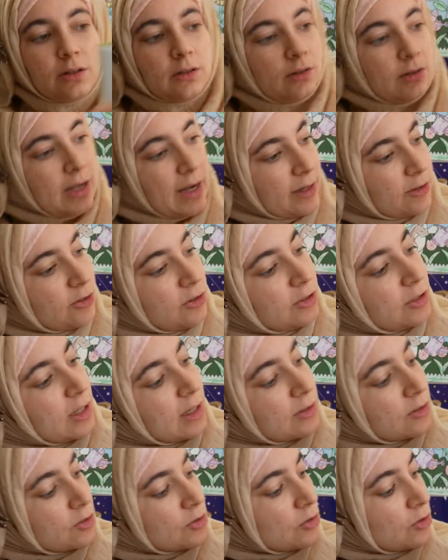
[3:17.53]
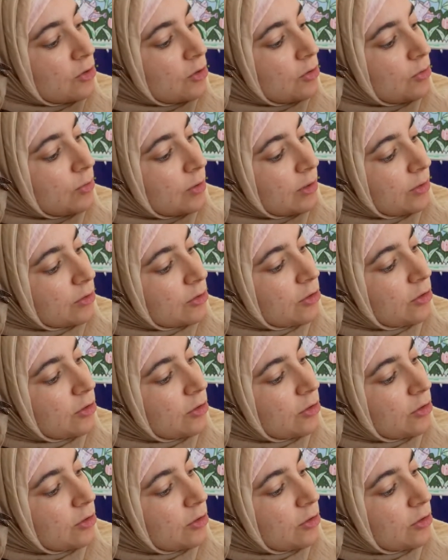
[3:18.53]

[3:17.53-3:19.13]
little exercises you do with your